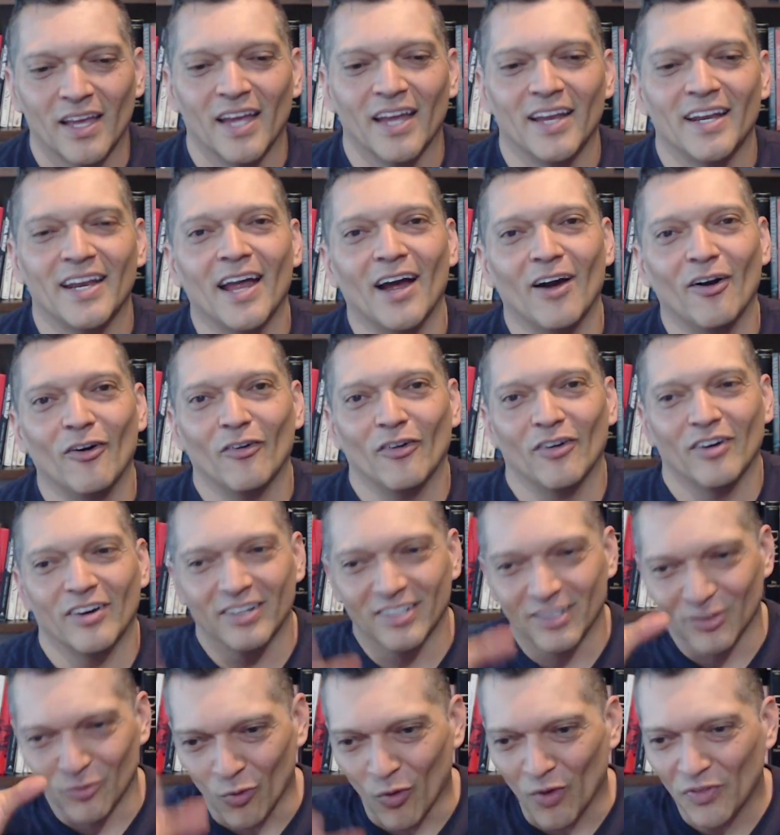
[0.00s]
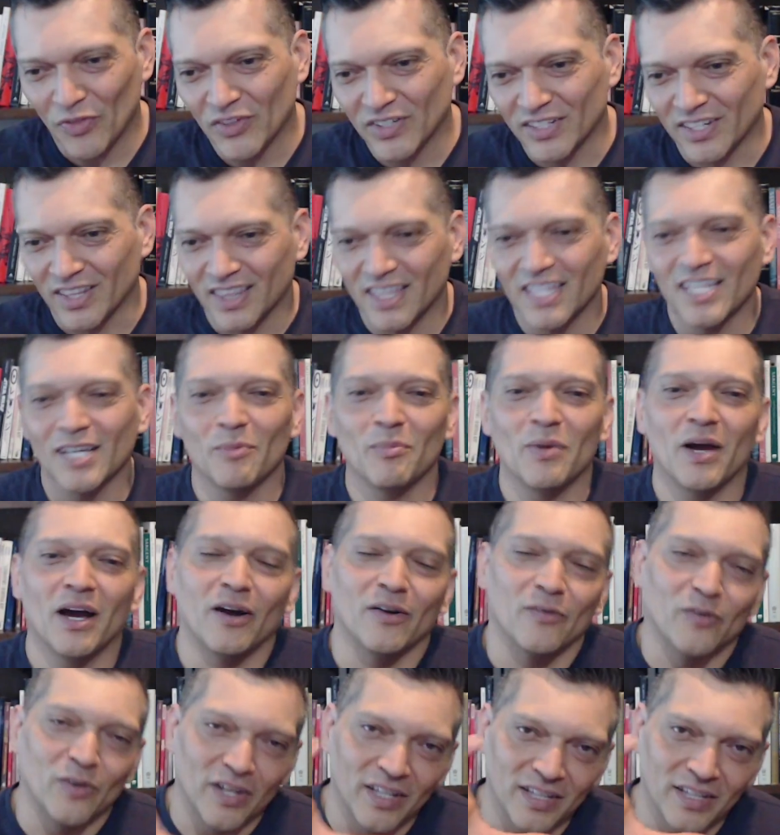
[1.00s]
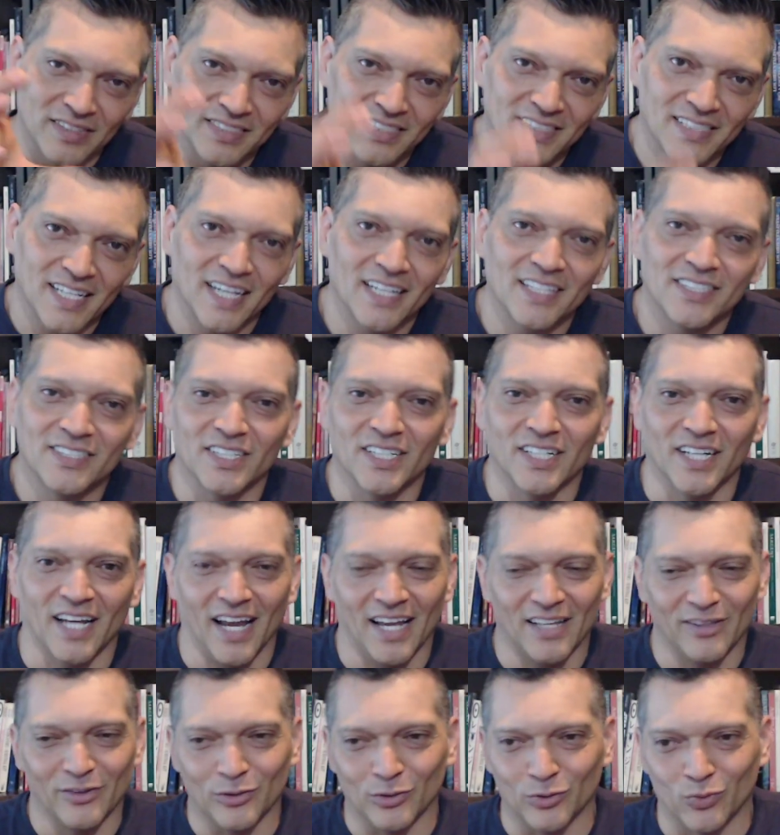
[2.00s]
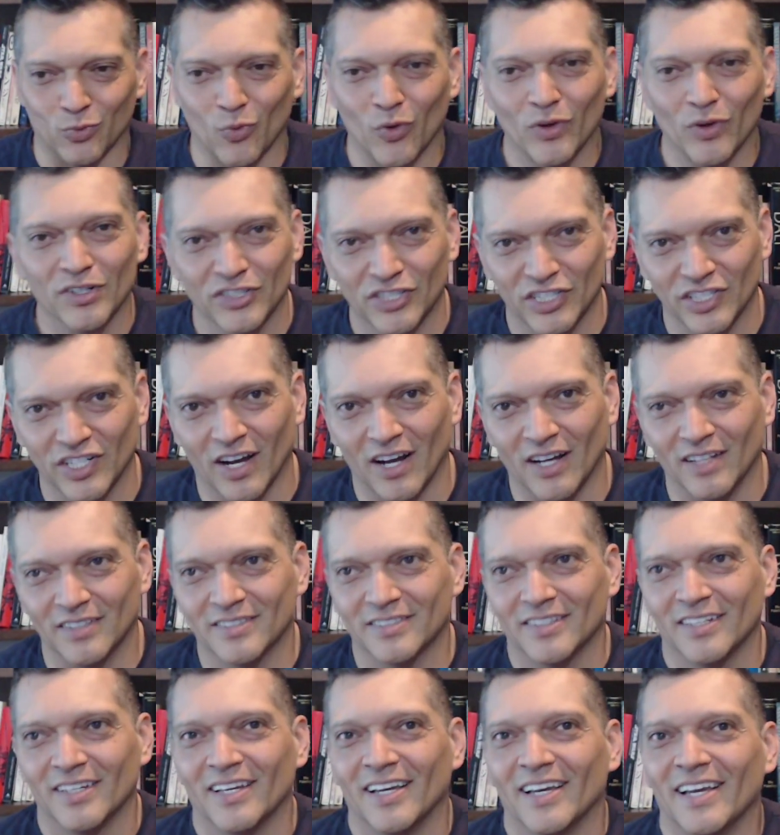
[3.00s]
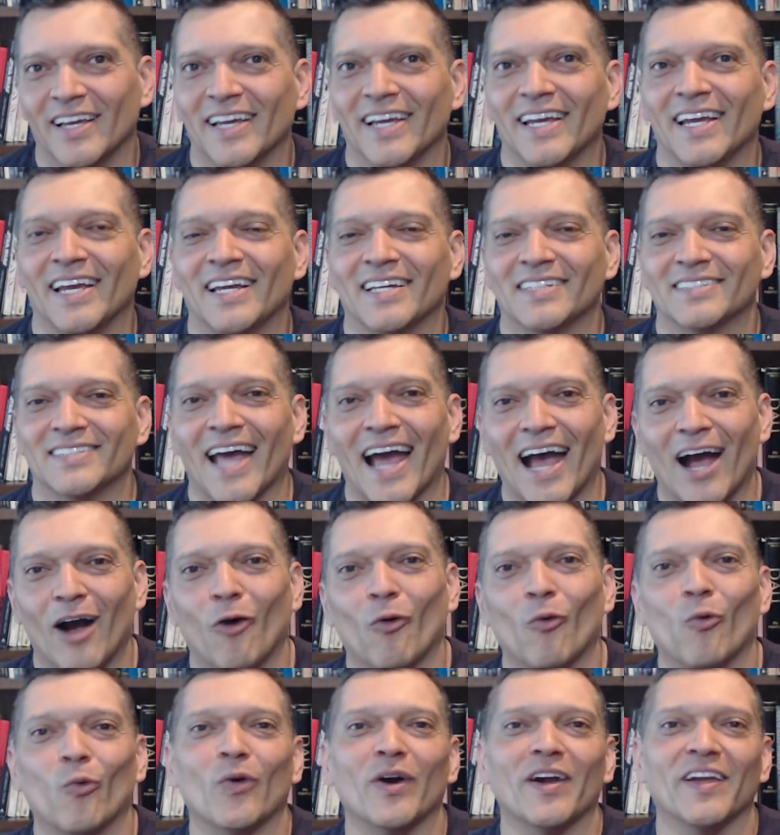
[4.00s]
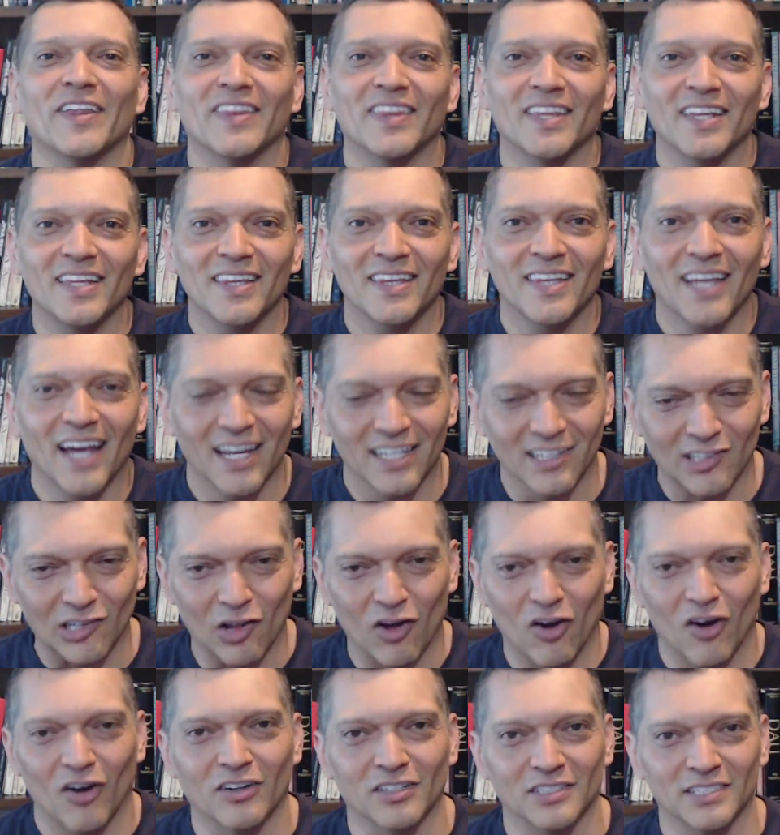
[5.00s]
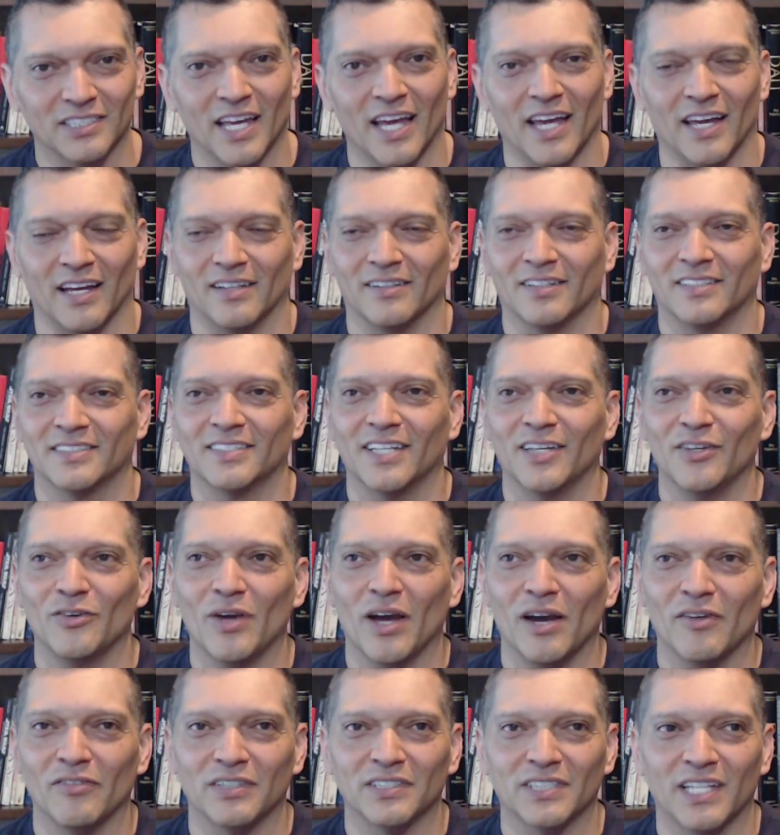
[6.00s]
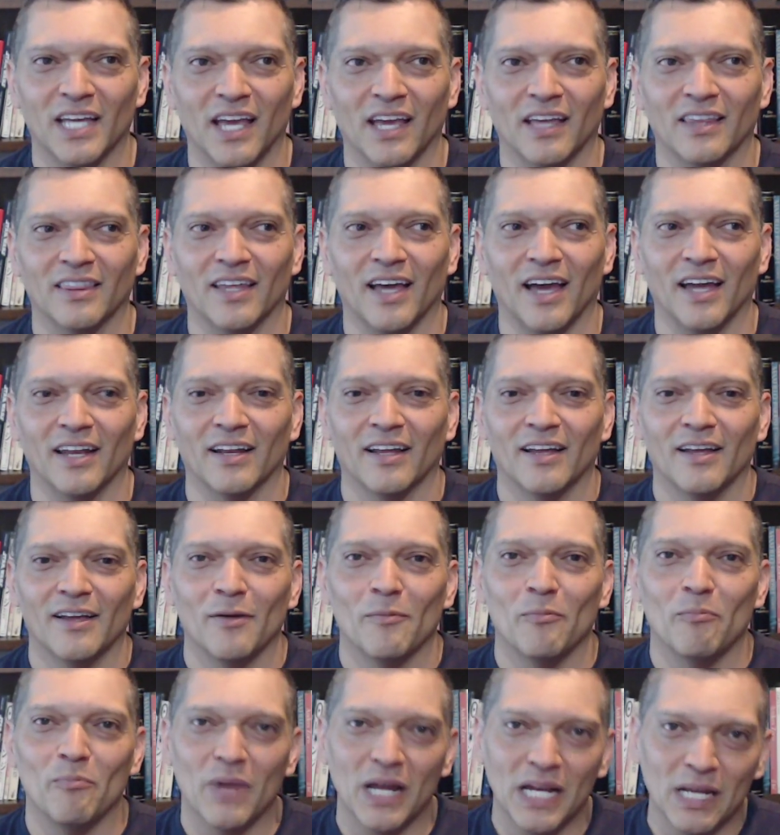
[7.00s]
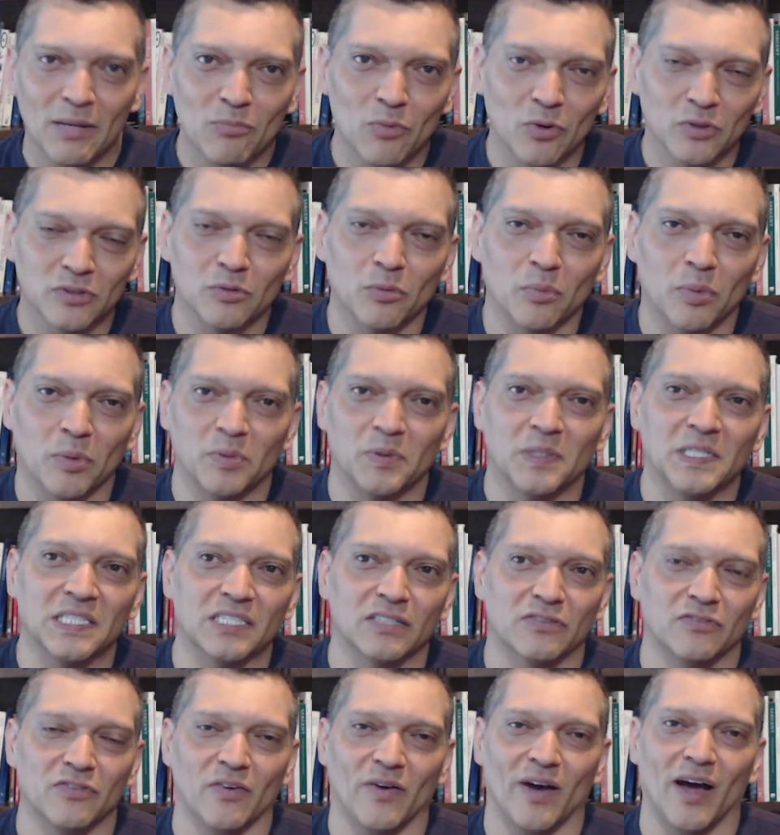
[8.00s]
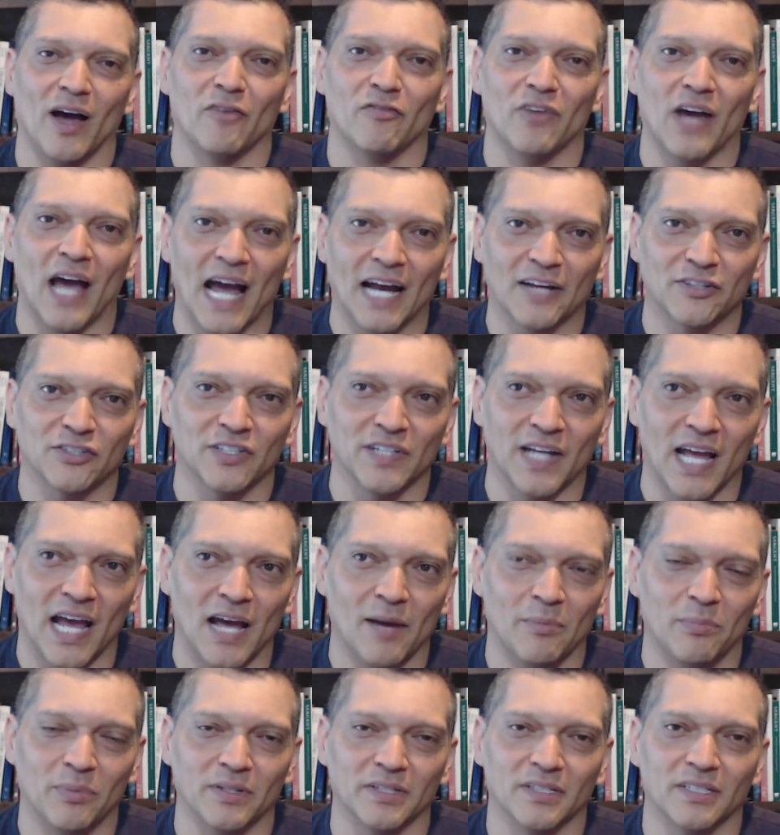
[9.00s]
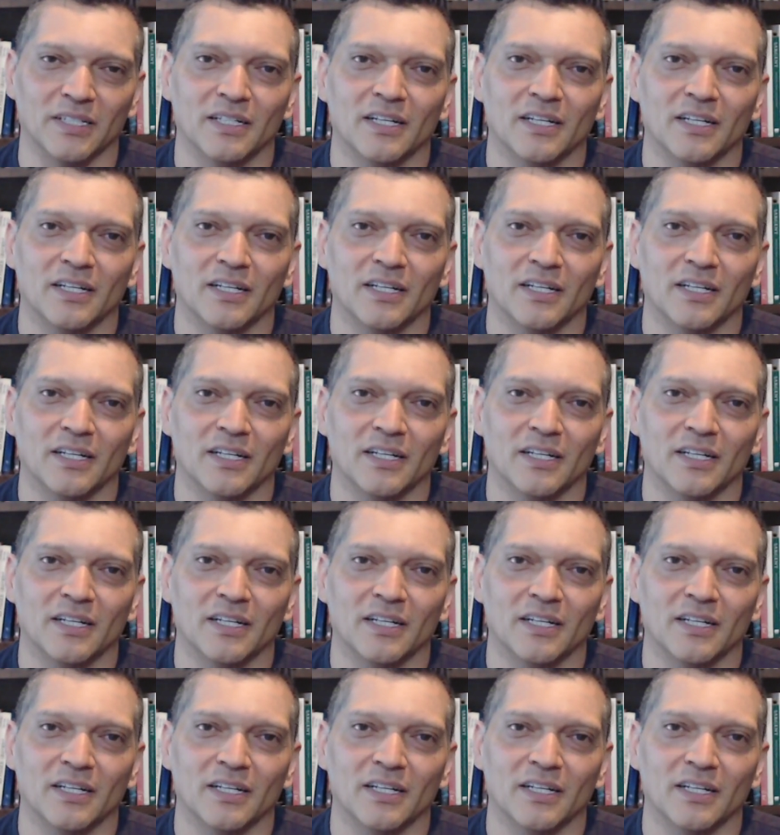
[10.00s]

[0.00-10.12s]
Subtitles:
Now, one thing to think about in staging and those one shots is how within that long take, let's say you have a take that many multiple pieces of action happen,